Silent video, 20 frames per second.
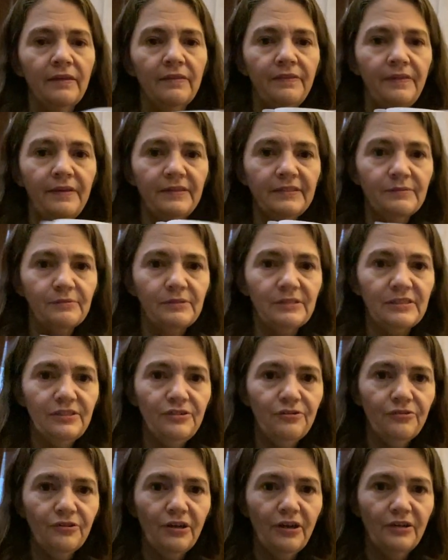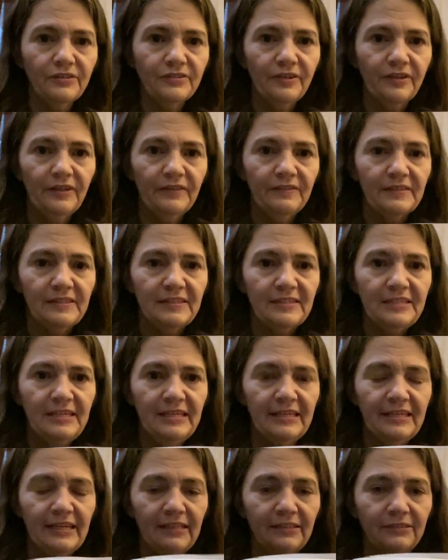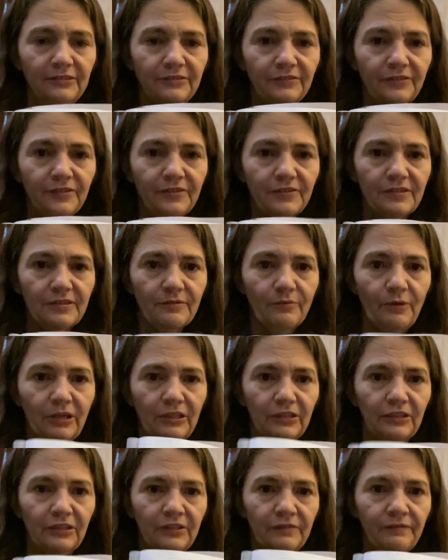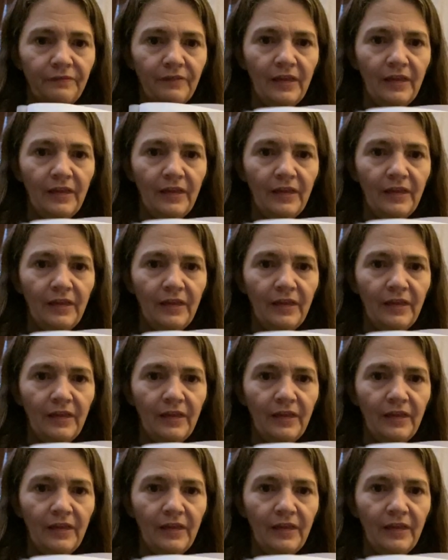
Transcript: this was, you could also get this tea kettle for the sweater.